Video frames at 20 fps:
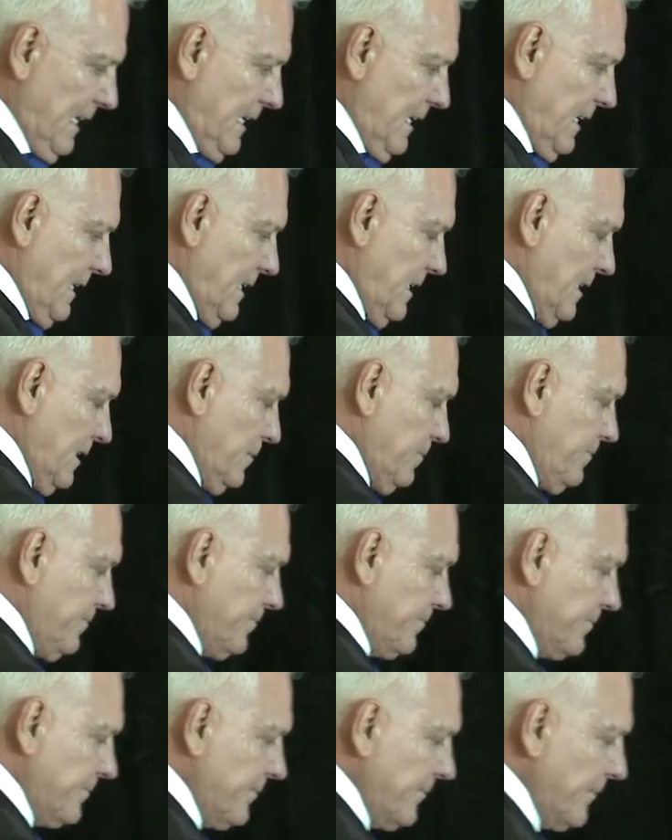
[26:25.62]

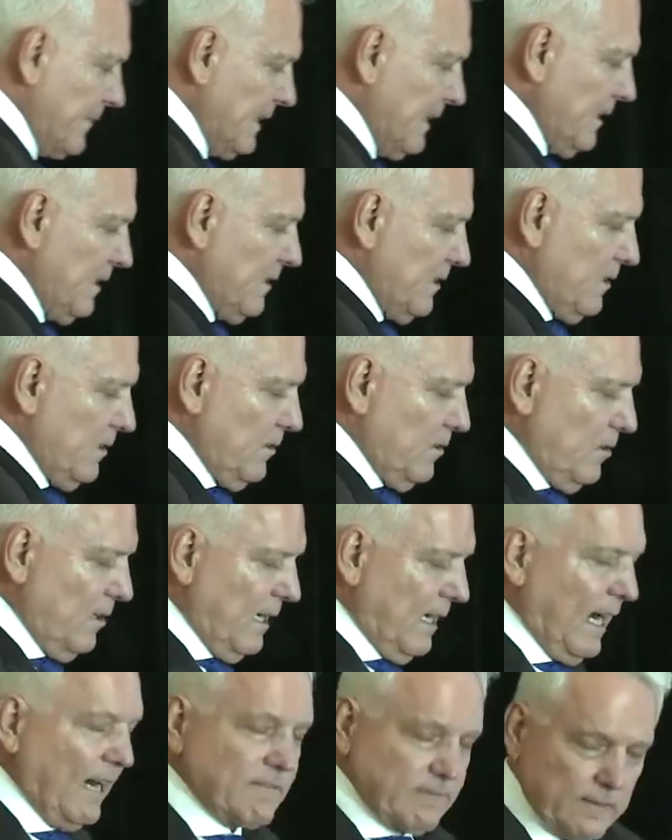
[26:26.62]

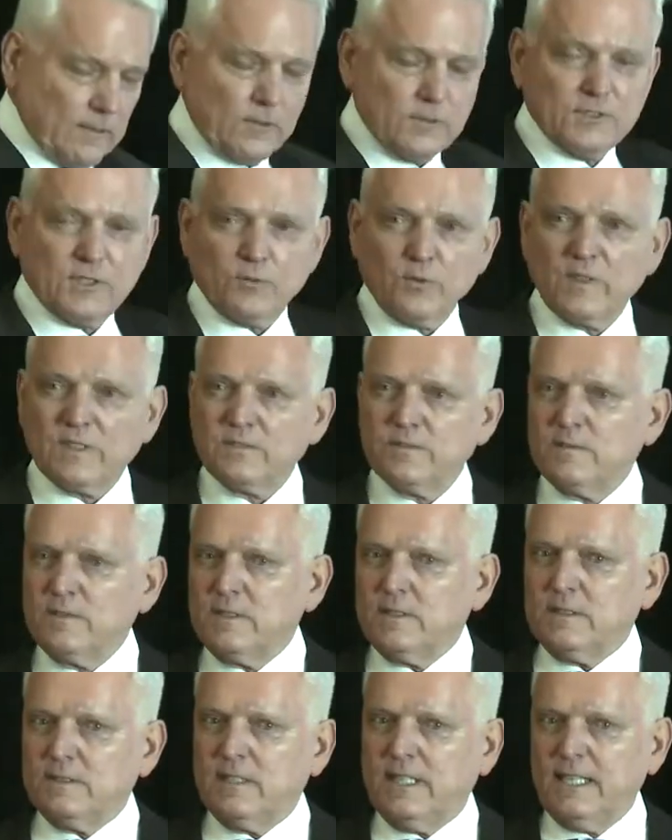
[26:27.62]
I learned that
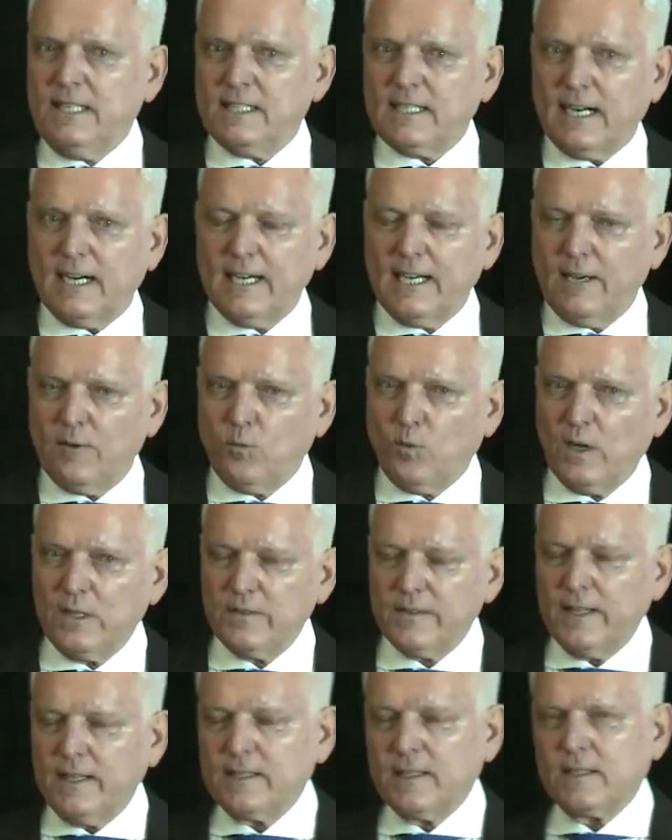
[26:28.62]
he and I have one
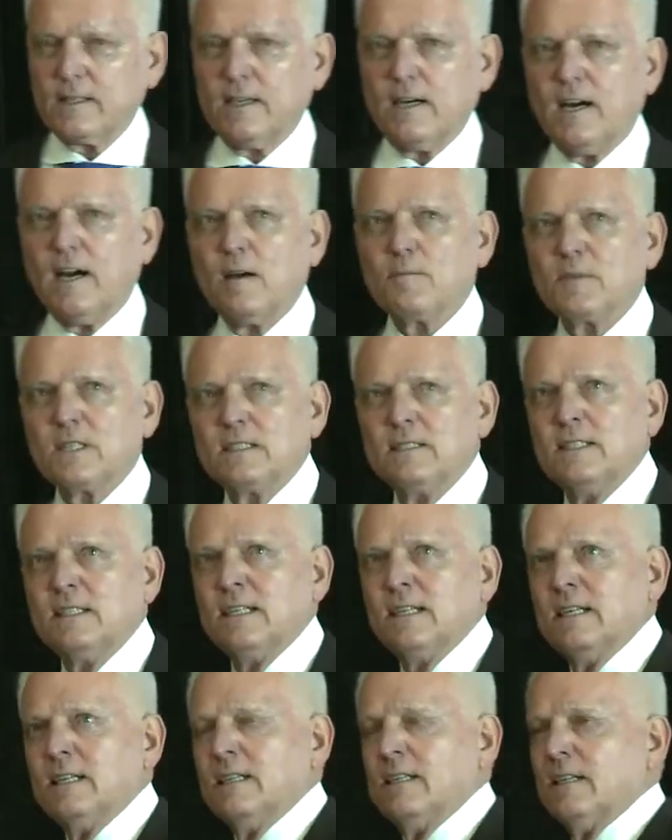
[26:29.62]
thing in common
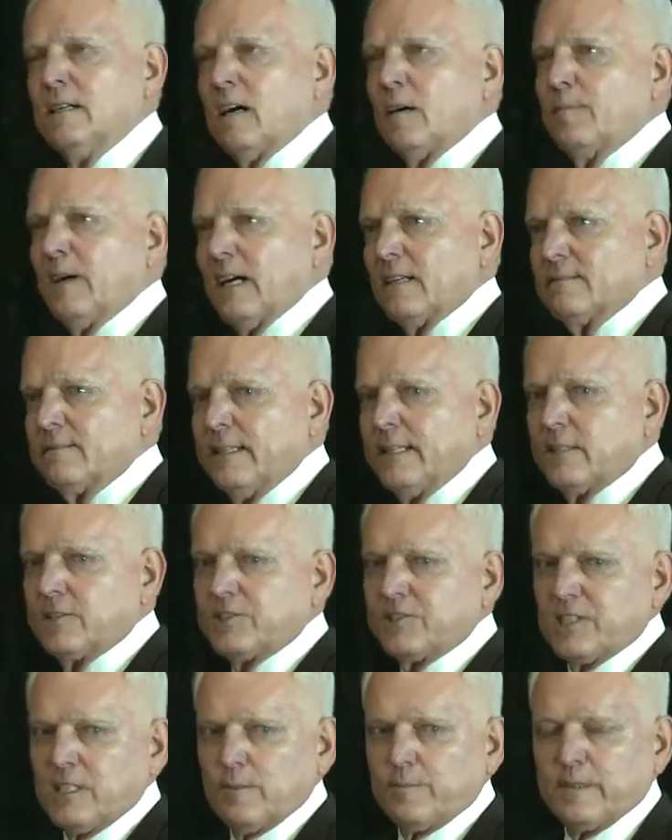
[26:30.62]
about
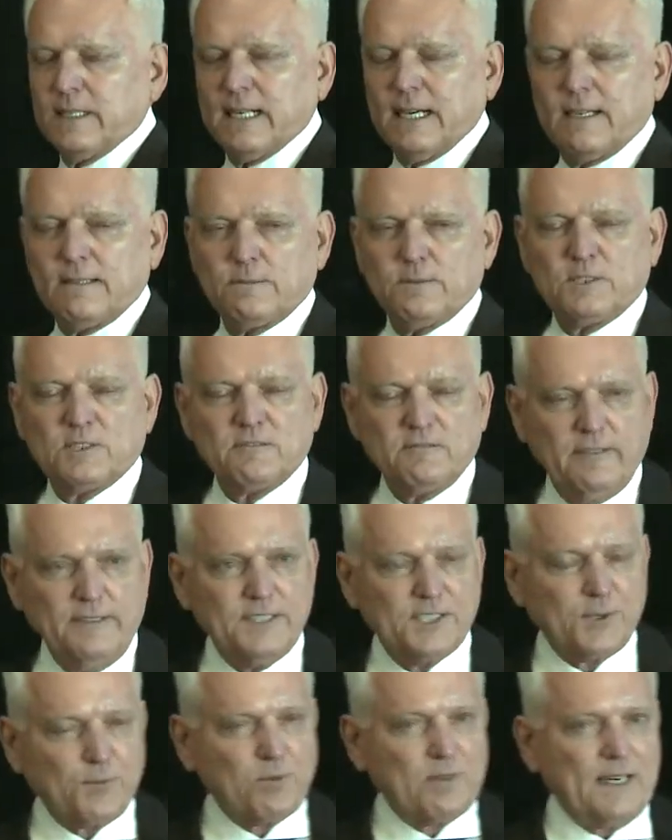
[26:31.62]
leadership, and I was really
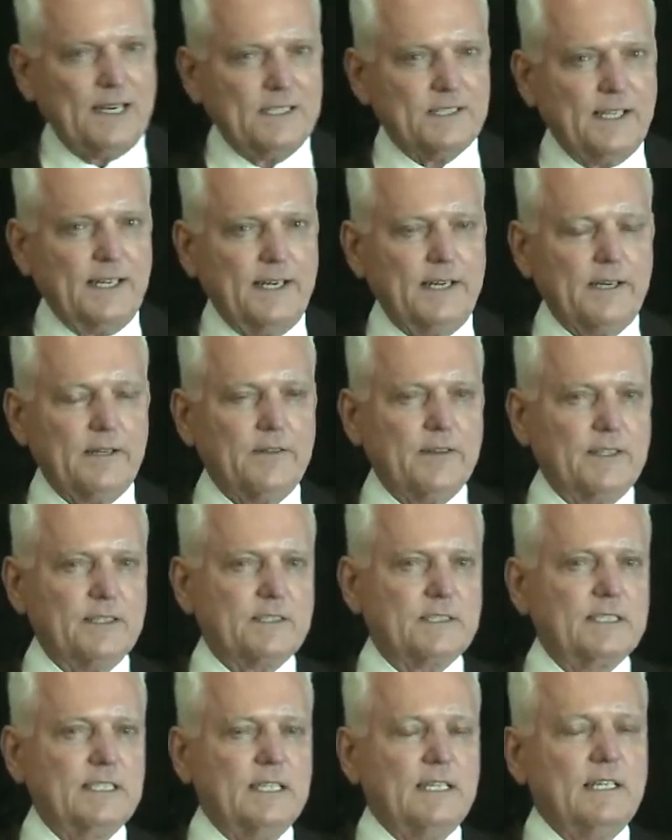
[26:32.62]
surprised to hear
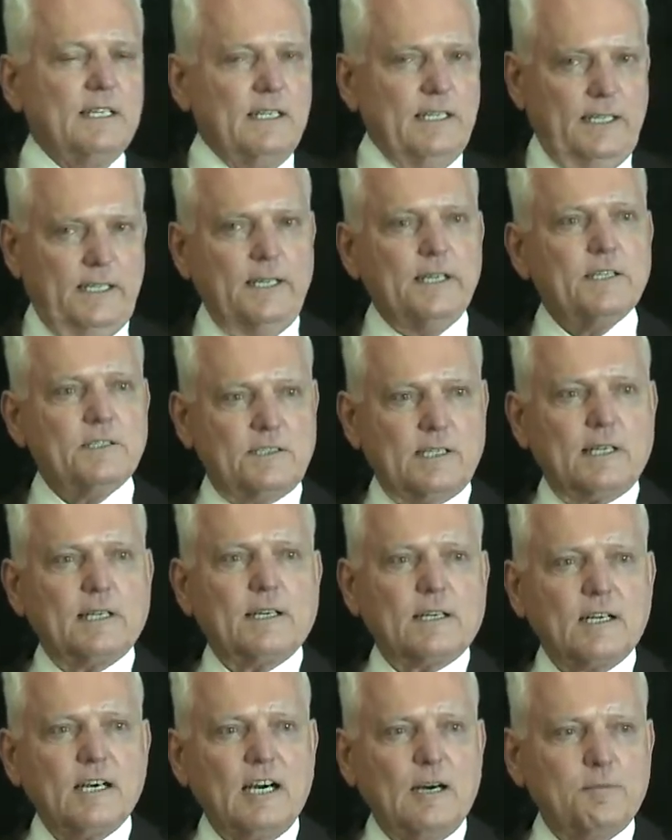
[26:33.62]
this. He is an
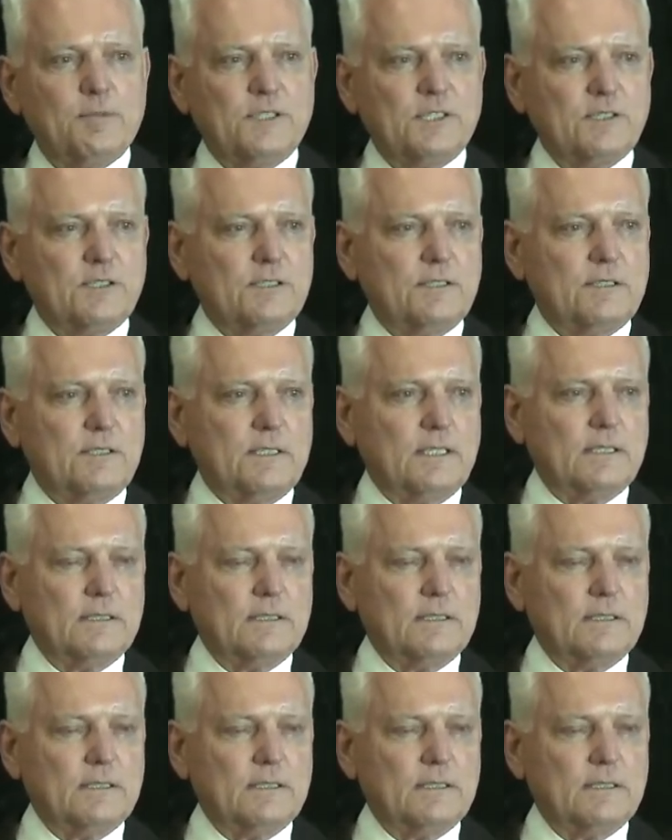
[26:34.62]
accomplished